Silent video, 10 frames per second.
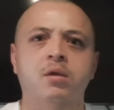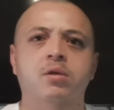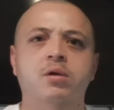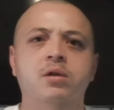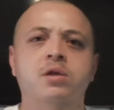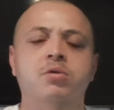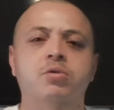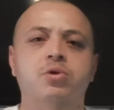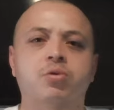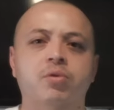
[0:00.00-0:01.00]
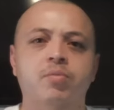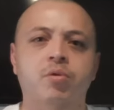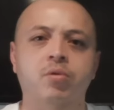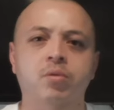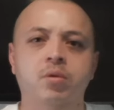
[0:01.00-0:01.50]
They're going to tell their story,
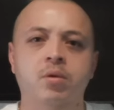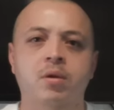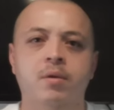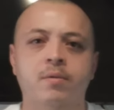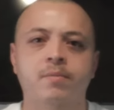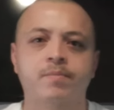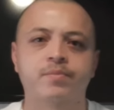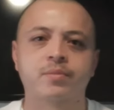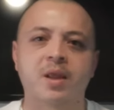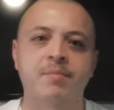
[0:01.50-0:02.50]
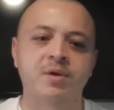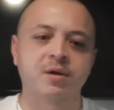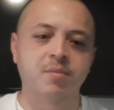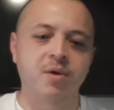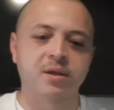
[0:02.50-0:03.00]
bro. I
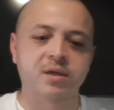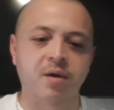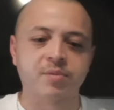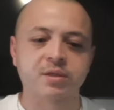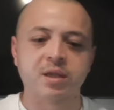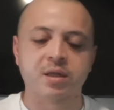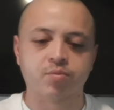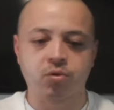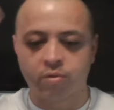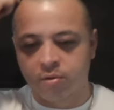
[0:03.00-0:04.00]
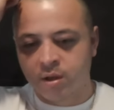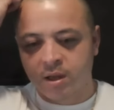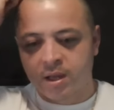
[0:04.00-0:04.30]
mean, come on. It's common sense, bro.